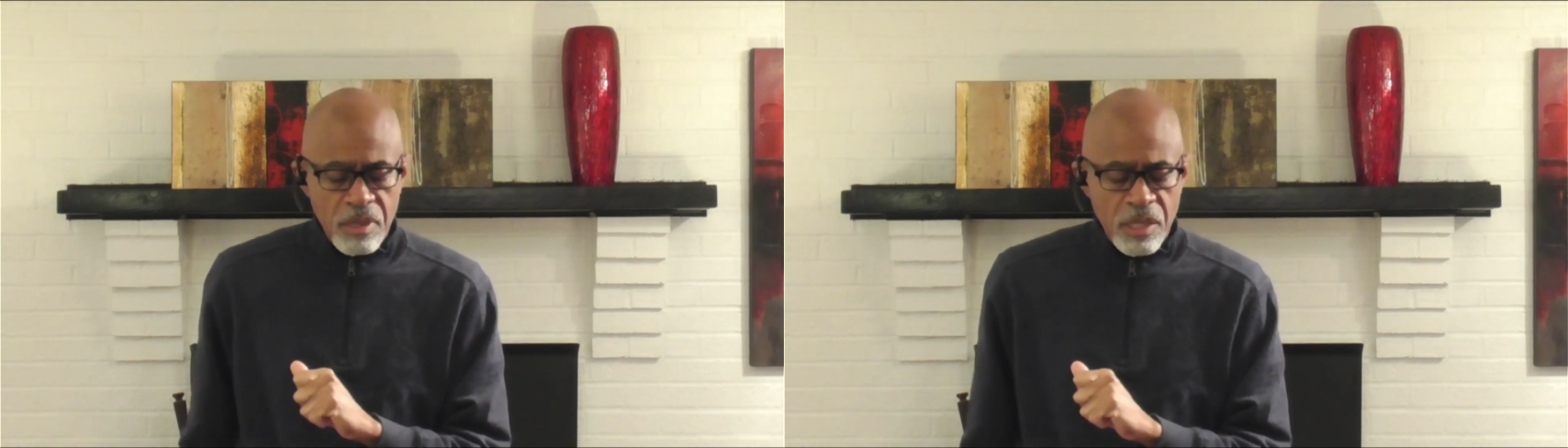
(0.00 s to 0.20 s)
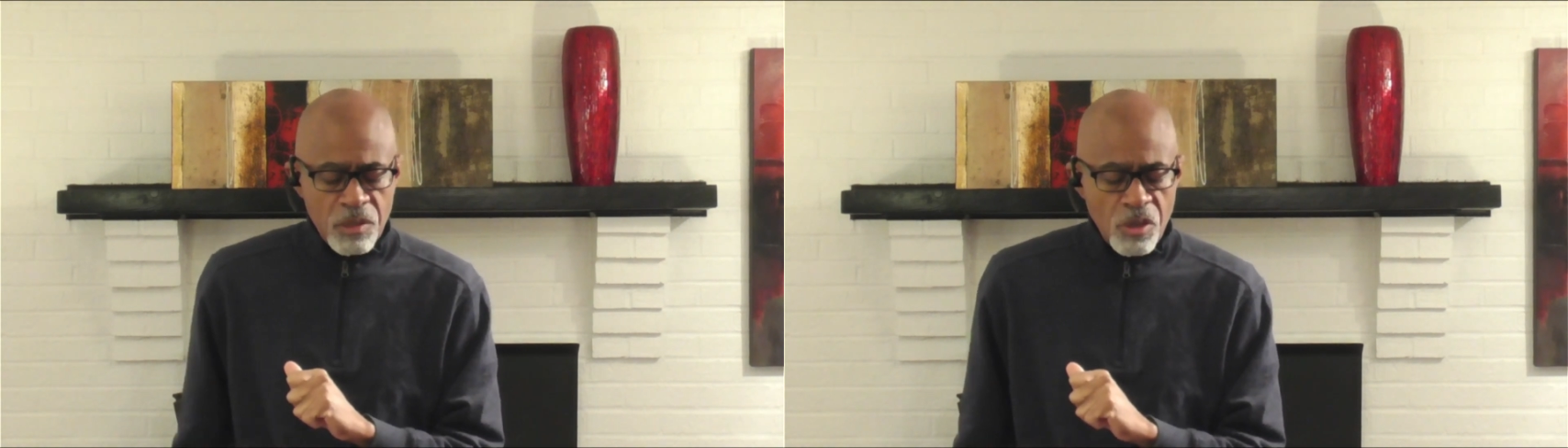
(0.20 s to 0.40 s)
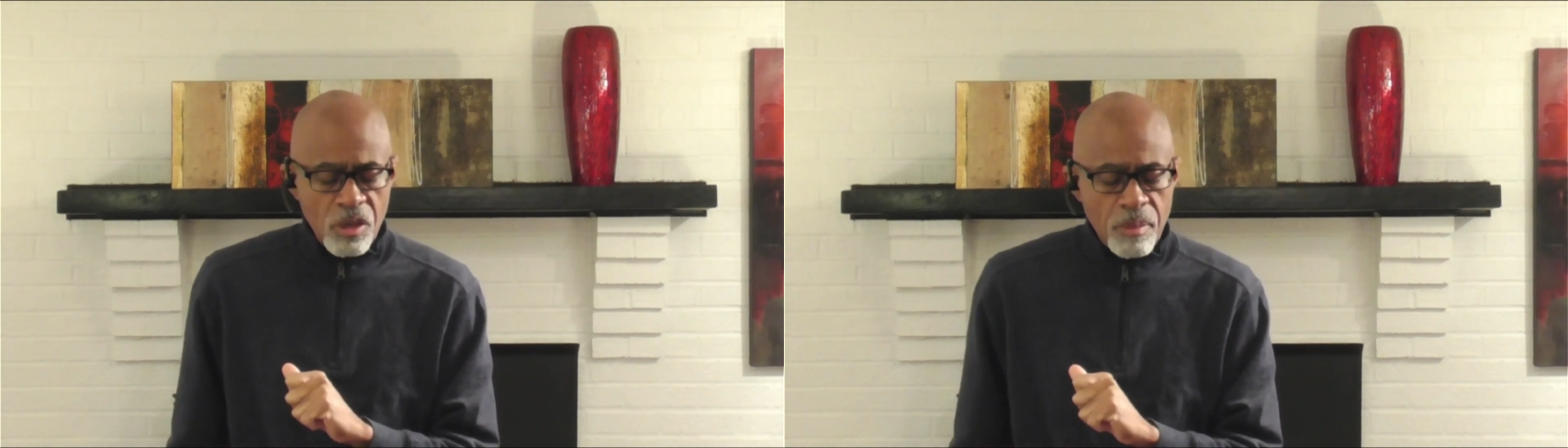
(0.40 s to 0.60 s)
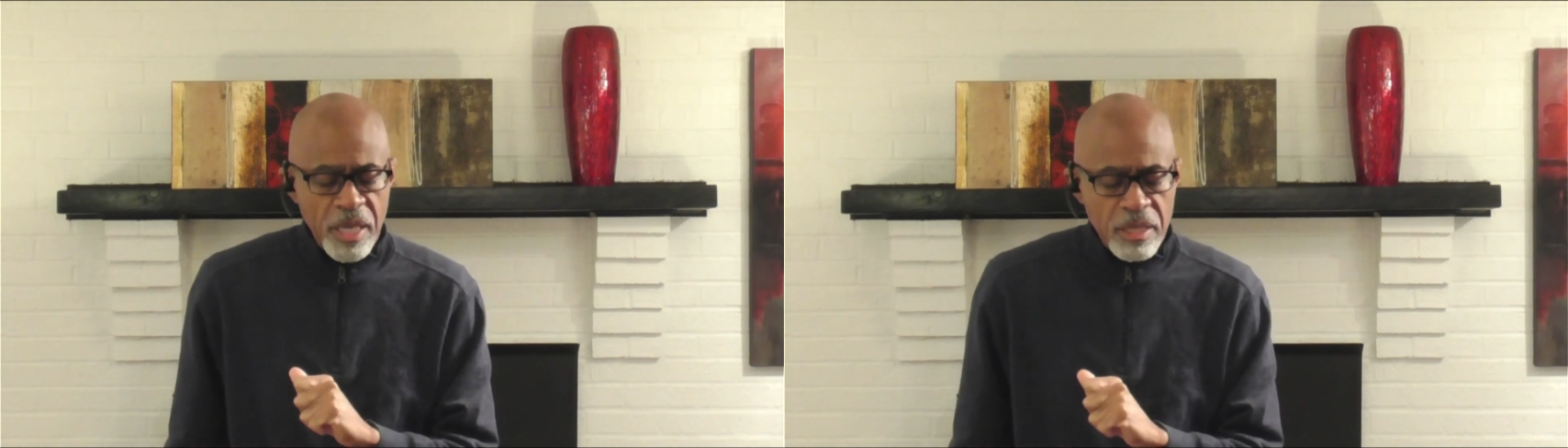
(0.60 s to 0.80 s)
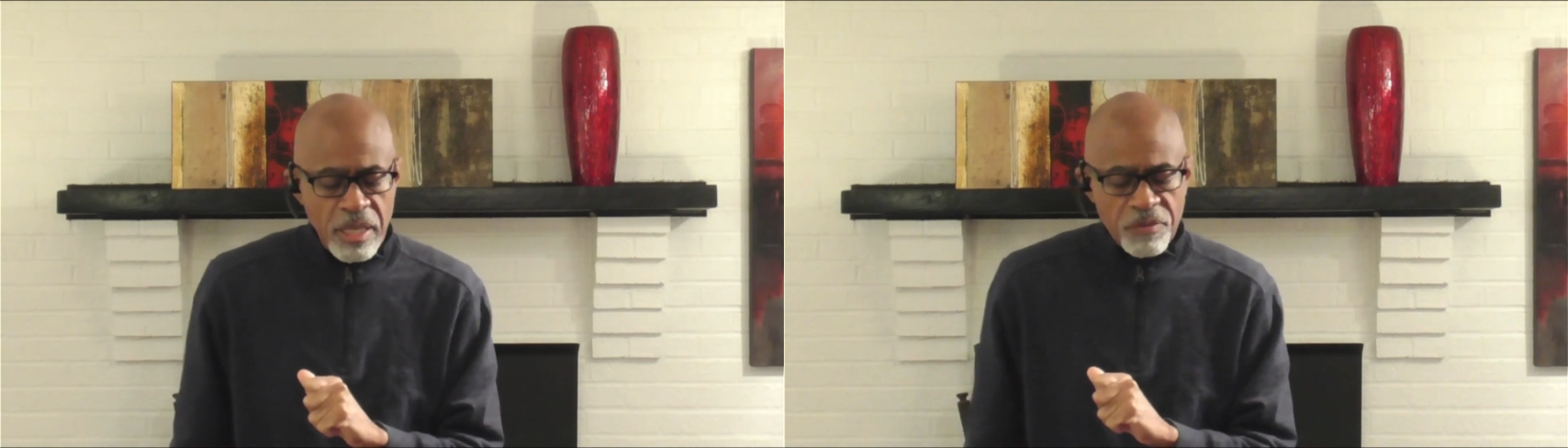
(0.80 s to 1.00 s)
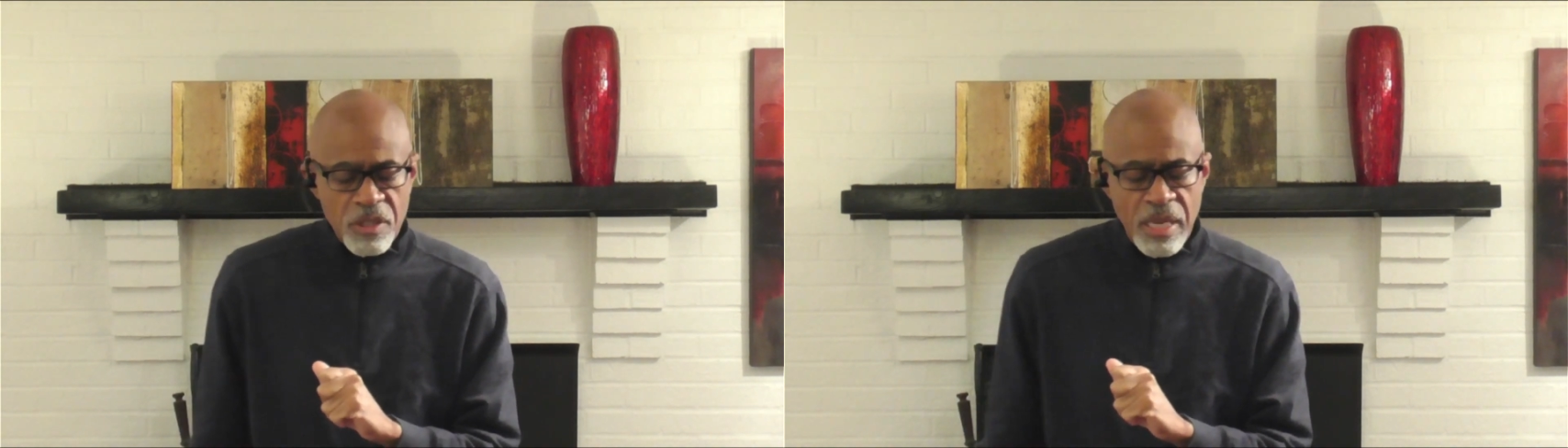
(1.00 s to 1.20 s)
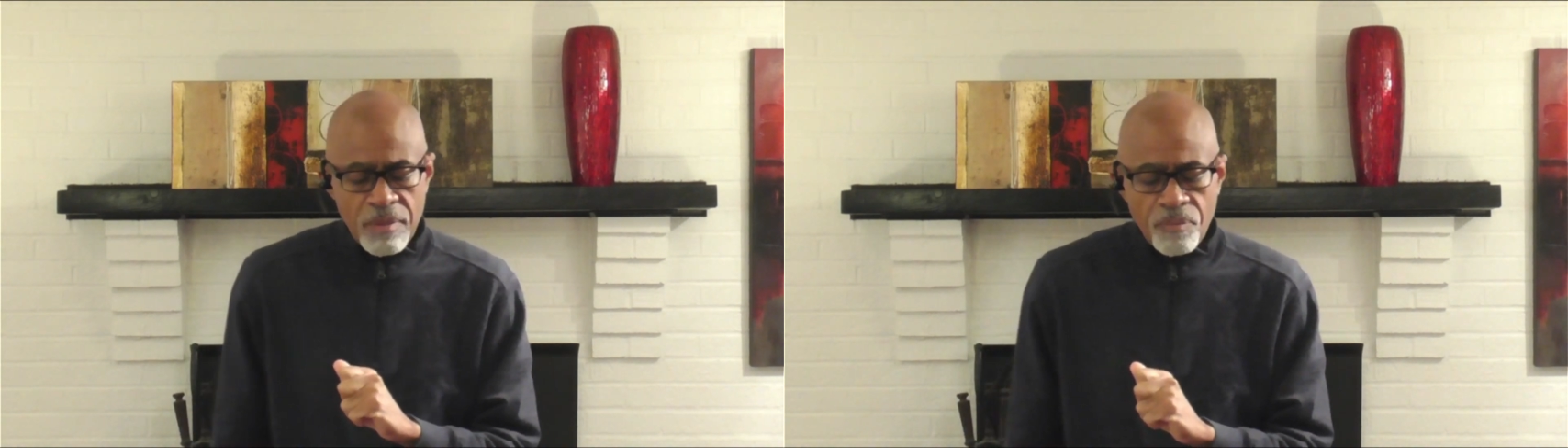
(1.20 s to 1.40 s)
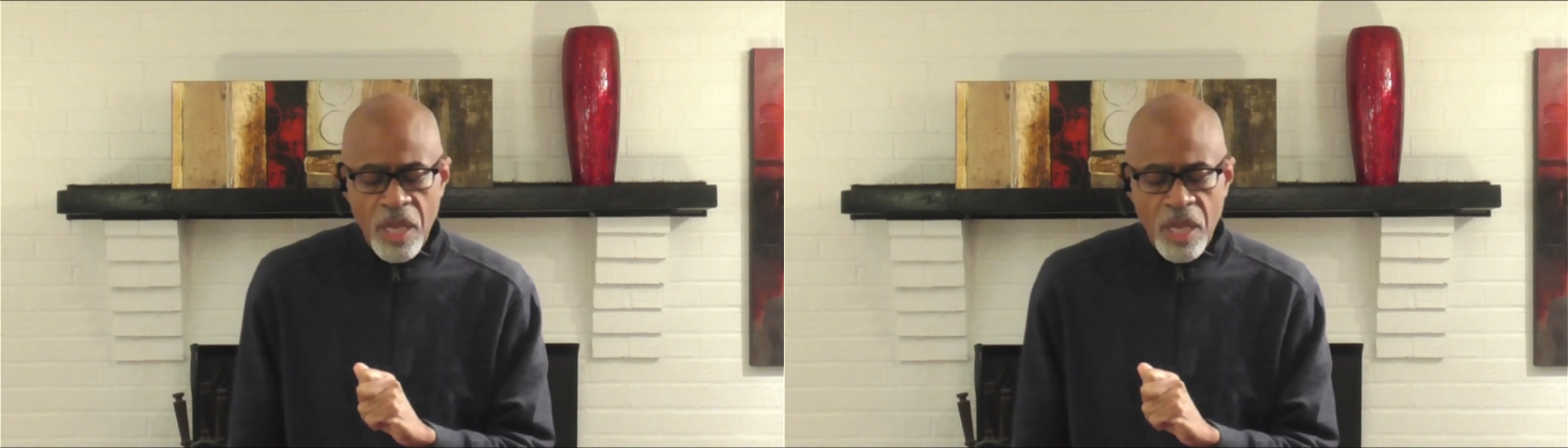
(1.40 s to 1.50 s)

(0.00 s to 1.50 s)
I'll talk about it after that.